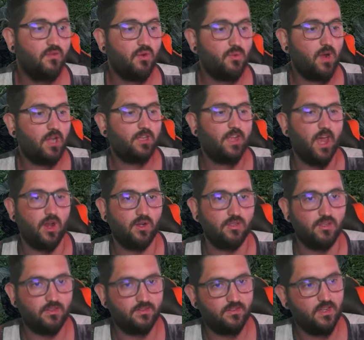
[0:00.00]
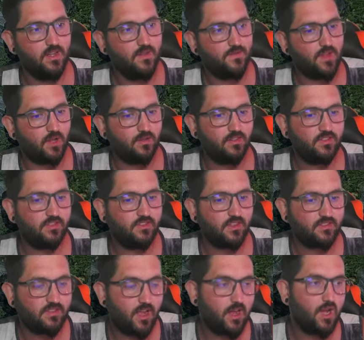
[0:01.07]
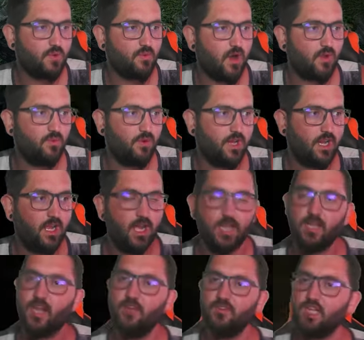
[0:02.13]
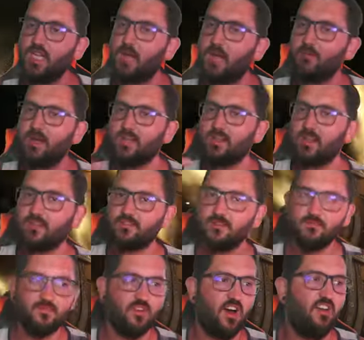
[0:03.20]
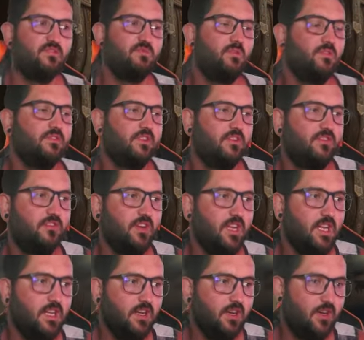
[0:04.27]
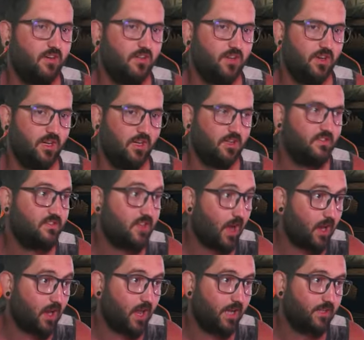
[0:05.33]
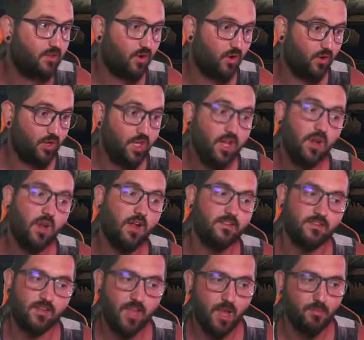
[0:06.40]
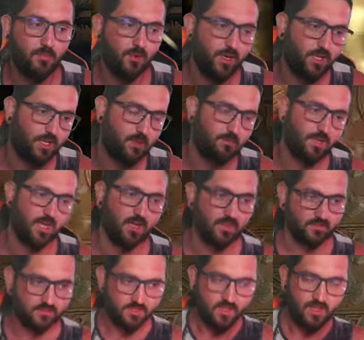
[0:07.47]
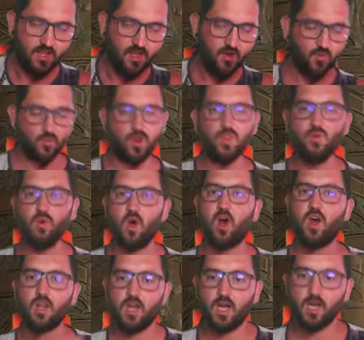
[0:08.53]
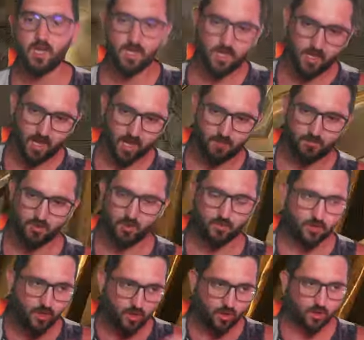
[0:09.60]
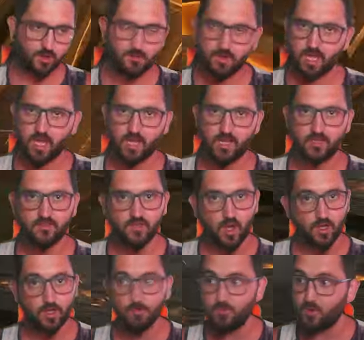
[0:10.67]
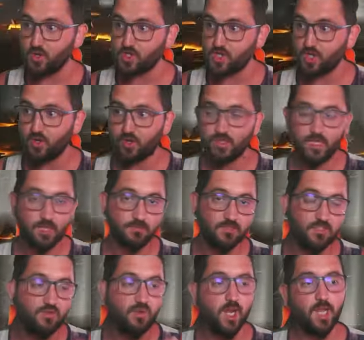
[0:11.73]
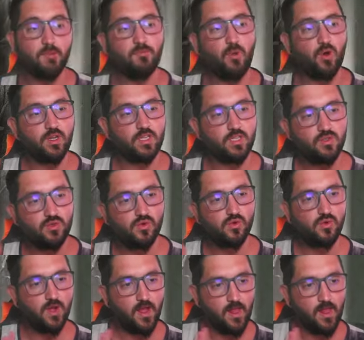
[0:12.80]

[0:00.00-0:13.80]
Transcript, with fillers: for wild characters. Now this is the second one where again, every time I had like some five pools of of uh, Starlight or Hero Lights, I kept pouring them because when you are early game, you know, within the beginning, starting pushing your teams, it's really important to